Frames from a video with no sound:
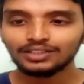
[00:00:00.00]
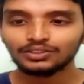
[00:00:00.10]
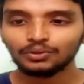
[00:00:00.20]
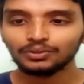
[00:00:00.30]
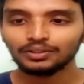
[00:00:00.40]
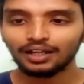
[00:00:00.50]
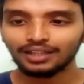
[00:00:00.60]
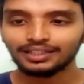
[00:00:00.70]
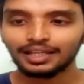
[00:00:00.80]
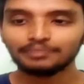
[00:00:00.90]
So
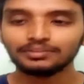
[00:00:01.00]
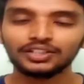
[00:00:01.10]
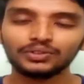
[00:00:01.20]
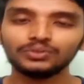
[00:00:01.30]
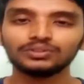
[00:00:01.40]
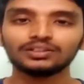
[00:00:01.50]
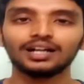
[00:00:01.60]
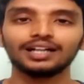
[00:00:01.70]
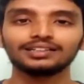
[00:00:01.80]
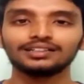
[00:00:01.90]
the MCQs,
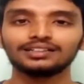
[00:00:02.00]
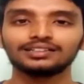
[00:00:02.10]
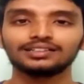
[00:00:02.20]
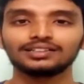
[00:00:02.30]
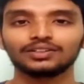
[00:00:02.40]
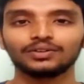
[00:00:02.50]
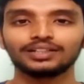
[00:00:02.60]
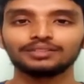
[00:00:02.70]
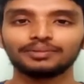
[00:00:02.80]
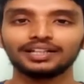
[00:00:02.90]
as I said,
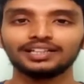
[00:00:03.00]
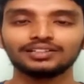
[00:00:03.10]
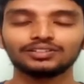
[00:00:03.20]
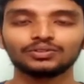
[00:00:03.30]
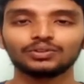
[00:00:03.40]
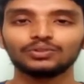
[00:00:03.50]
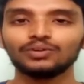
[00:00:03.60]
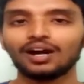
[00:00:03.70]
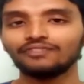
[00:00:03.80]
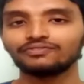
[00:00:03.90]
it is pretty easy. So you
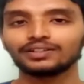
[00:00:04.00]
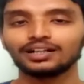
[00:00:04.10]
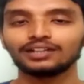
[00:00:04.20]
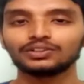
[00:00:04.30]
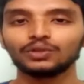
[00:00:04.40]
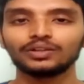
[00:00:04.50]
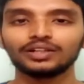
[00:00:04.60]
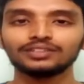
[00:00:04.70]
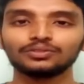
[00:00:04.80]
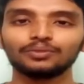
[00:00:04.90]
have two
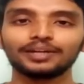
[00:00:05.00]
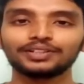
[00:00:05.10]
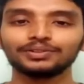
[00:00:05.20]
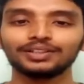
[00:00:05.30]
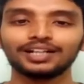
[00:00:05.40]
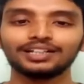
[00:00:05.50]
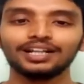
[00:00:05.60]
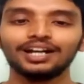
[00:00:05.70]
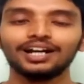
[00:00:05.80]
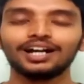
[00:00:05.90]
tests. So make sure that
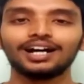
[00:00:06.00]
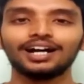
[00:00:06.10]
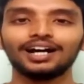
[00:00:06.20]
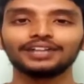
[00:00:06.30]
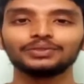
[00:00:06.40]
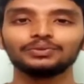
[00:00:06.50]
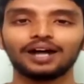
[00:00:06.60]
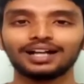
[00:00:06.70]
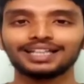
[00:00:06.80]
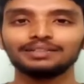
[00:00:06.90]
you
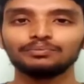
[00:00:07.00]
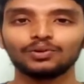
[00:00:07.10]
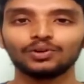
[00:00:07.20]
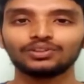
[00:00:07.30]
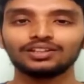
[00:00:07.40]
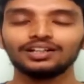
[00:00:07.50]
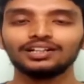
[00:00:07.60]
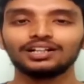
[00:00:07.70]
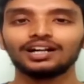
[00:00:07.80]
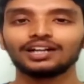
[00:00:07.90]
attend both.
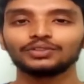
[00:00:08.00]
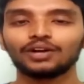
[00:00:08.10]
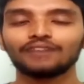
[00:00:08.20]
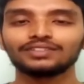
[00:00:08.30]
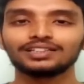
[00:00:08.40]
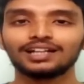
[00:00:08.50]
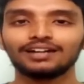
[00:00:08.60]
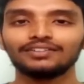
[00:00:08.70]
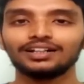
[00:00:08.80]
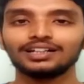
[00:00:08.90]
You have the
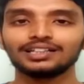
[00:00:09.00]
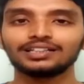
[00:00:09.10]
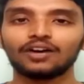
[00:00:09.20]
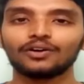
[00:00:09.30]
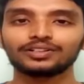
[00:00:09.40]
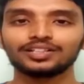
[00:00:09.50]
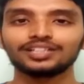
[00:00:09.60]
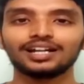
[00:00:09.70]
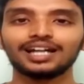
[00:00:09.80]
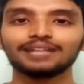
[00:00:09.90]
Java or C
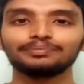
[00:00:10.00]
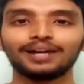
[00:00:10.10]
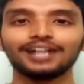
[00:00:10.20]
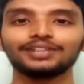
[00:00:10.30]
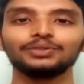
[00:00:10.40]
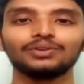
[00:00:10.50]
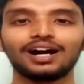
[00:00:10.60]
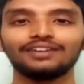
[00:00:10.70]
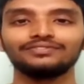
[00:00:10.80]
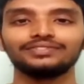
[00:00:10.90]
Sharp, and you
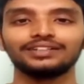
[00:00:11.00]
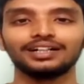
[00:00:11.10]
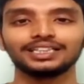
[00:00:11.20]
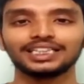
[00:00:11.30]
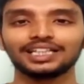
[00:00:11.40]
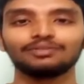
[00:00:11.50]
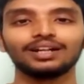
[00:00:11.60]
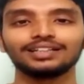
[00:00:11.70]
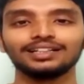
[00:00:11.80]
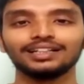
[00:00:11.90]
have
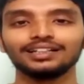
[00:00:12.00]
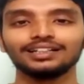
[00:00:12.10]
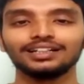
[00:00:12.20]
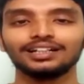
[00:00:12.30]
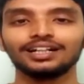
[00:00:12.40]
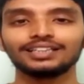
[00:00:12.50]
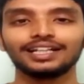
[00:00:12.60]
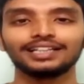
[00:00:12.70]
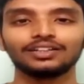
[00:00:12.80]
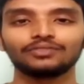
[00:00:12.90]
SQL at
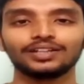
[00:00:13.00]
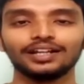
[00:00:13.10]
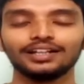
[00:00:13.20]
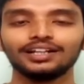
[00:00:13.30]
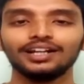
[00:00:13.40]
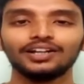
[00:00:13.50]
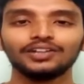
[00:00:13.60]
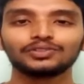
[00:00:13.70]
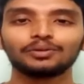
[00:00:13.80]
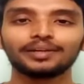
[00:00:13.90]
the end of the day.
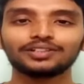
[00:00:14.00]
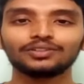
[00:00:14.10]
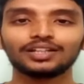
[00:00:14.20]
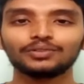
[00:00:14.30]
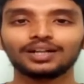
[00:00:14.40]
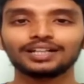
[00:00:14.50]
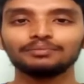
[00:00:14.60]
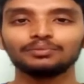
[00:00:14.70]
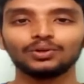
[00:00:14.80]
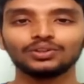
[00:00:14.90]
So make sure that you
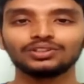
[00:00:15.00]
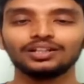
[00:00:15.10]
attend both.